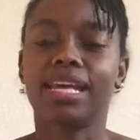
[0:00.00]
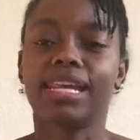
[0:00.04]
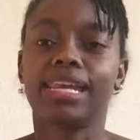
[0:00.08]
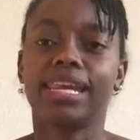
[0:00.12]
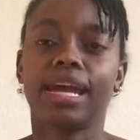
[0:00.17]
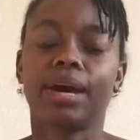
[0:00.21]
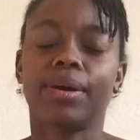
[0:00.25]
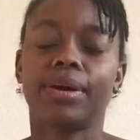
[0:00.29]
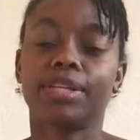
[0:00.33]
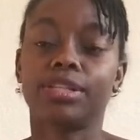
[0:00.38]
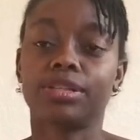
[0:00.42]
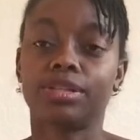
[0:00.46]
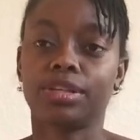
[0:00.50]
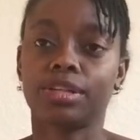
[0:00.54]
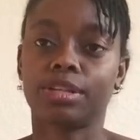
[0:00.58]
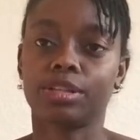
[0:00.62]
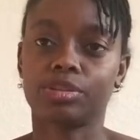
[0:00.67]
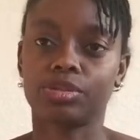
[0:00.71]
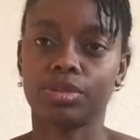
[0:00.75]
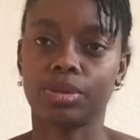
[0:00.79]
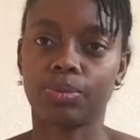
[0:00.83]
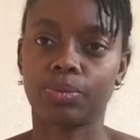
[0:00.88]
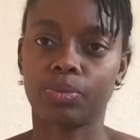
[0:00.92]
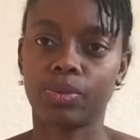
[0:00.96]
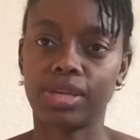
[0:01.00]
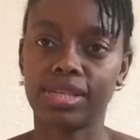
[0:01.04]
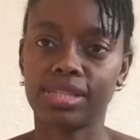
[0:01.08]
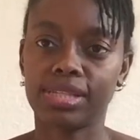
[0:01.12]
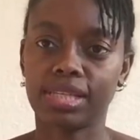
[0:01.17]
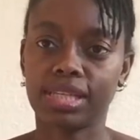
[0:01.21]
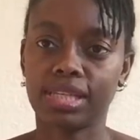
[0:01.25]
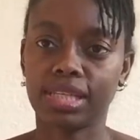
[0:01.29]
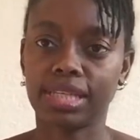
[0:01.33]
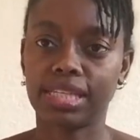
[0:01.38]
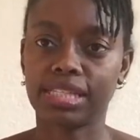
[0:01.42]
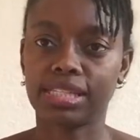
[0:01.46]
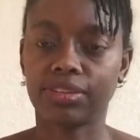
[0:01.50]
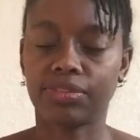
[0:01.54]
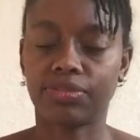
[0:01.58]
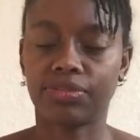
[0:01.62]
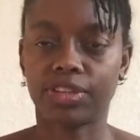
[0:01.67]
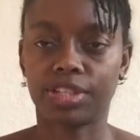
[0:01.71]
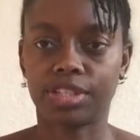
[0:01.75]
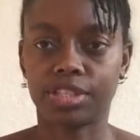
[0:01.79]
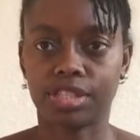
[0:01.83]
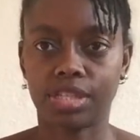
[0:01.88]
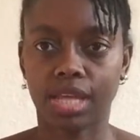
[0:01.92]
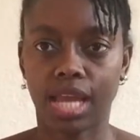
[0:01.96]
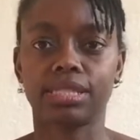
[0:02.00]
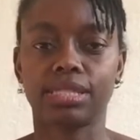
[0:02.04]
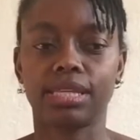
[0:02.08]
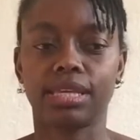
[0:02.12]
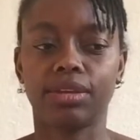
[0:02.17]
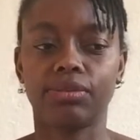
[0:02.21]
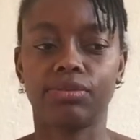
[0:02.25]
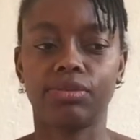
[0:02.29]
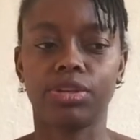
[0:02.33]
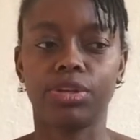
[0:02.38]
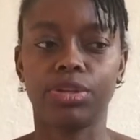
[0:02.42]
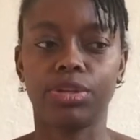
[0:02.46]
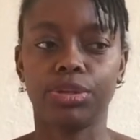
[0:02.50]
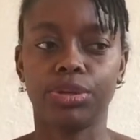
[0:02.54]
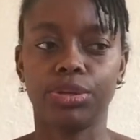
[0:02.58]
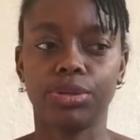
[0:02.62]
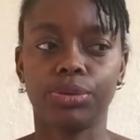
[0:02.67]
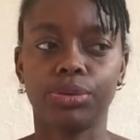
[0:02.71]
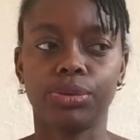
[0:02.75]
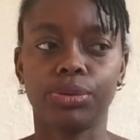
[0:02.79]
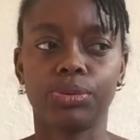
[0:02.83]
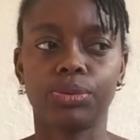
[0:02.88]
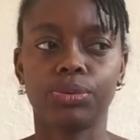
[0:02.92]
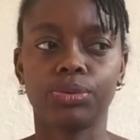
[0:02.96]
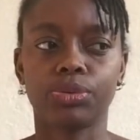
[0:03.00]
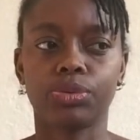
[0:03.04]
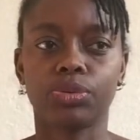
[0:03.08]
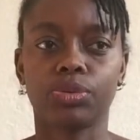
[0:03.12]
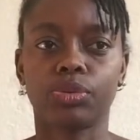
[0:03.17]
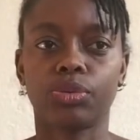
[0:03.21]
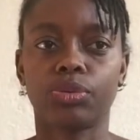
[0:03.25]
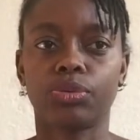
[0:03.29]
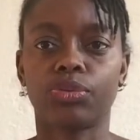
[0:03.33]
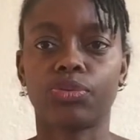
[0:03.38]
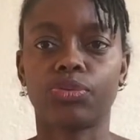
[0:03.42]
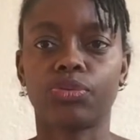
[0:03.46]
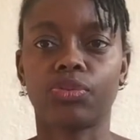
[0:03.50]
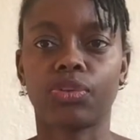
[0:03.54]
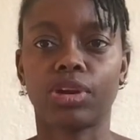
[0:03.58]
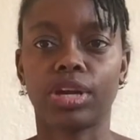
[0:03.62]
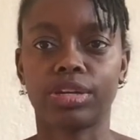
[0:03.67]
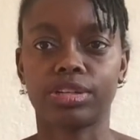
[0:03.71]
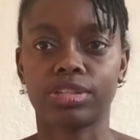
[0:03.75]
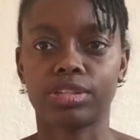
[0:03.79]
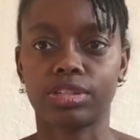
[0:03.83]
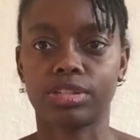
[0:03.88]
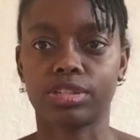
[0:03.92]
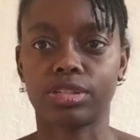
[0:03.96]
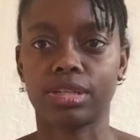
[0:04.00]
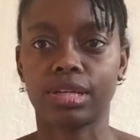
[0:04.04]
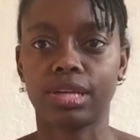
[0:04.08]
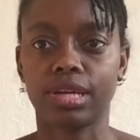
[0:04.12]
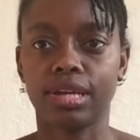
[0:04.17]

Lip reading: Now I took a trip recently to Fishtown, giving you sort of fresh